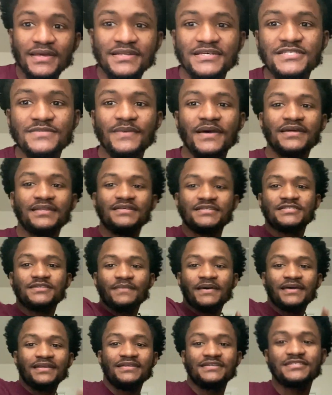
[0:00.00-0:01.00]
listen, man,
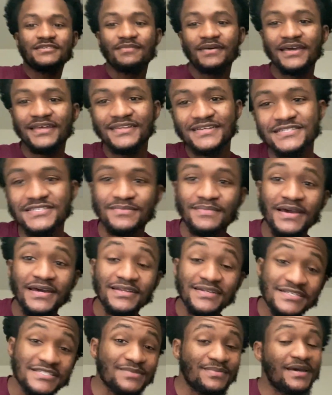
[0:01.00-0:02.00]
listen, man, listen, man, listen,
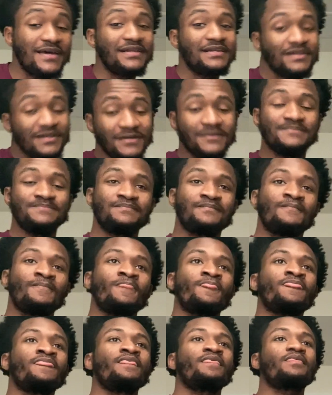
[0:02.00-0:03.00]
man, listen, man. Look,
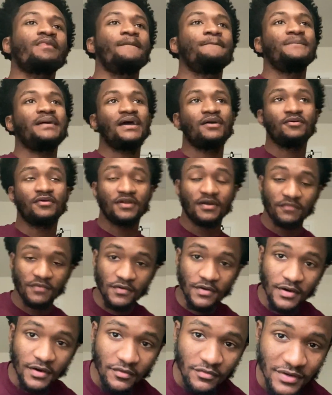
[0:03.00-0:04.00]
I'm back with
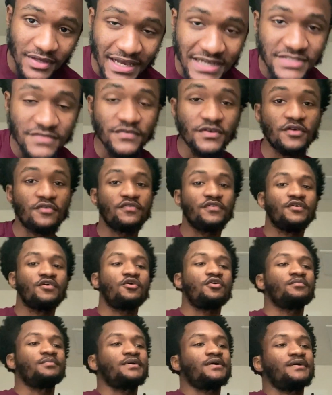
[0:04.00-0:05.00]
another uh, reaction video for
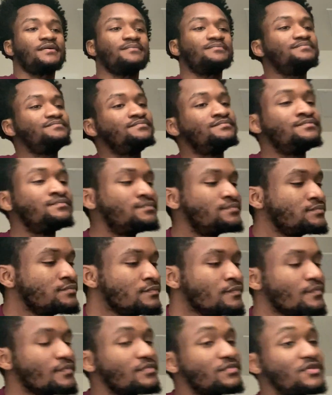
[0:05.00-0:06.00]
y'all, man.
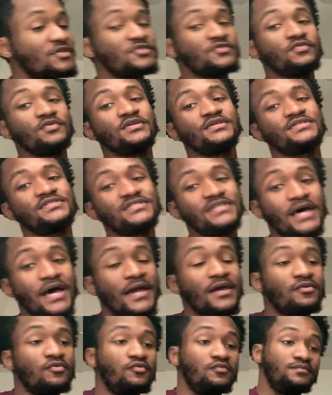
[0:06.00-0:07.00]
This one is
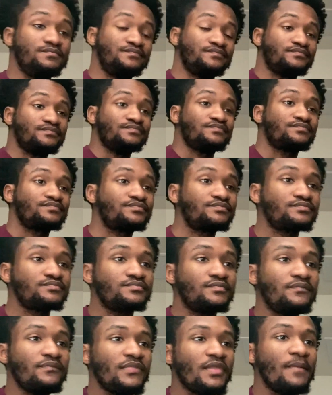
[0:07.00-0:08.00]
titled
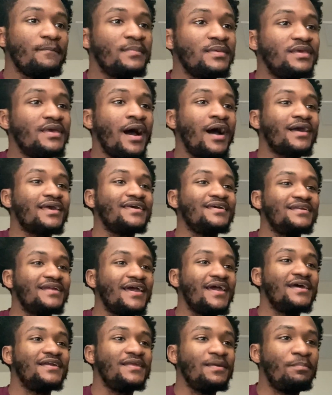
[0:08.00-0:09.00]
Miyagi and
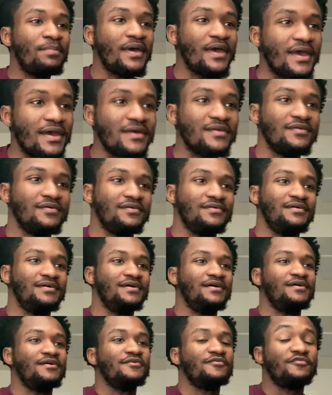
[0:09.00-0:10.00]
Andy Panda
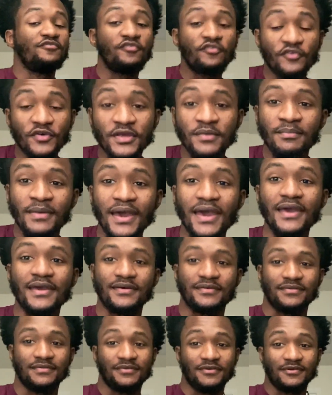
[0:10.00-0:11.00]

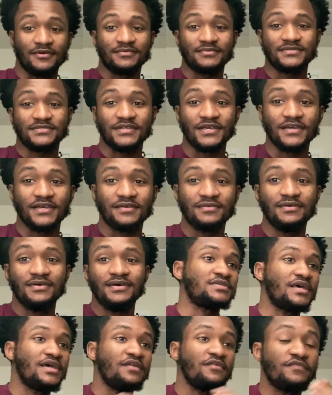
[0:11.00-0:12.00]
Freeman, you know what I'm saying?
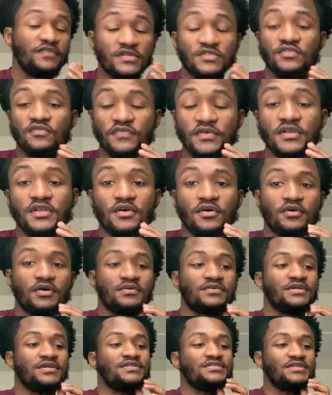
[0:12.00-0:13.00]
An official video, you know what
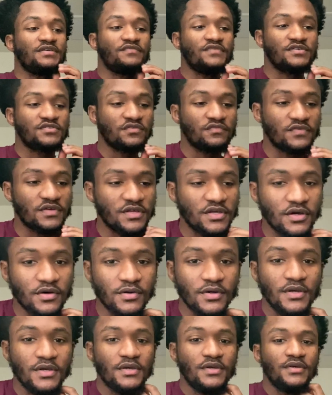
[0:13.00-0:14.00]
I'm saying? This is the official video.
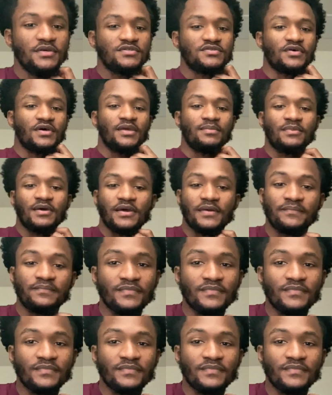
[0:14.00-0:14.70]
So, hey, man,